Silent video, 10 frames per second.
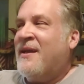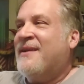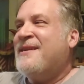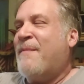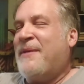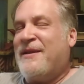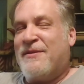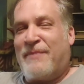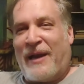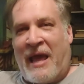Now, many of
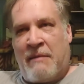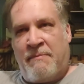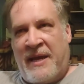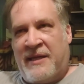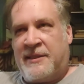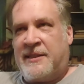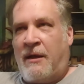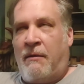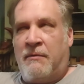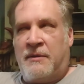them are Latin-based,
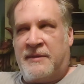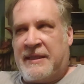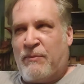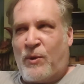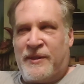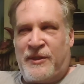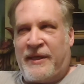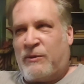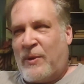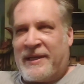so some words you
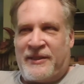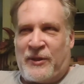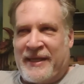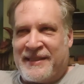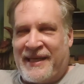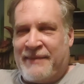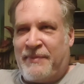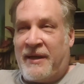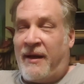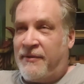can quickly translate,
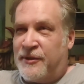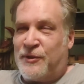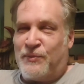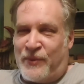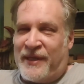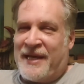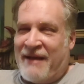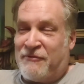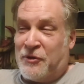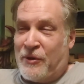but others you really
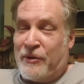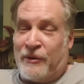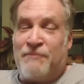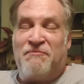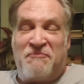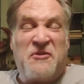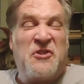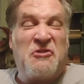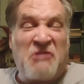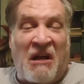have to know your
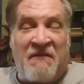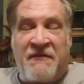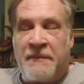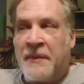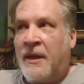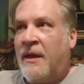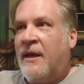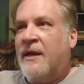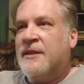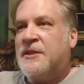stuff.
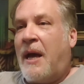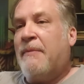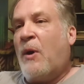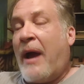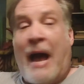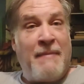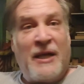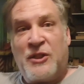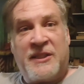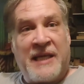So I'm
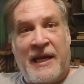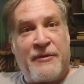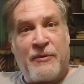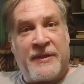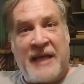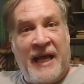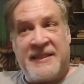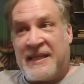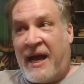actually sailing through the test.